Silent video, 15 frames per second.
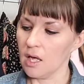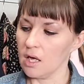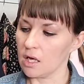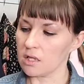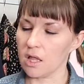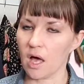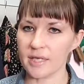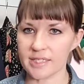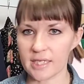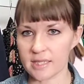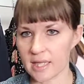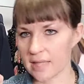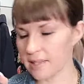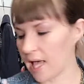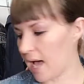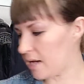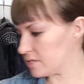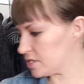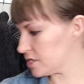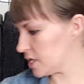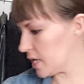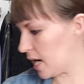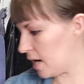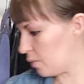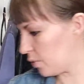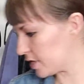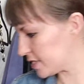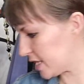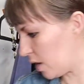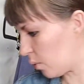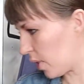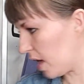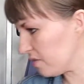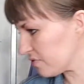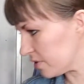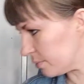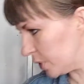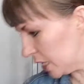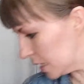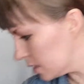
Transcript: closet, then that works out well for me.